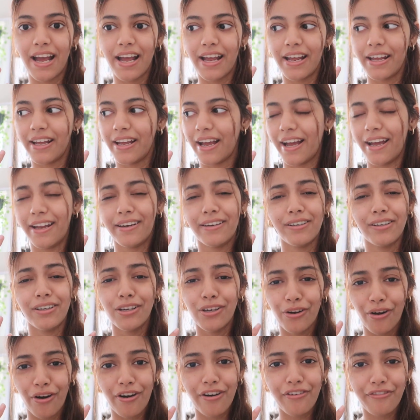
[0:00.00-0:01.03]
I had
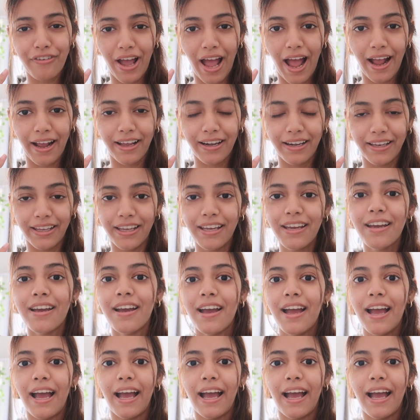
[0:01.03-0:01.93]
a lot of acne,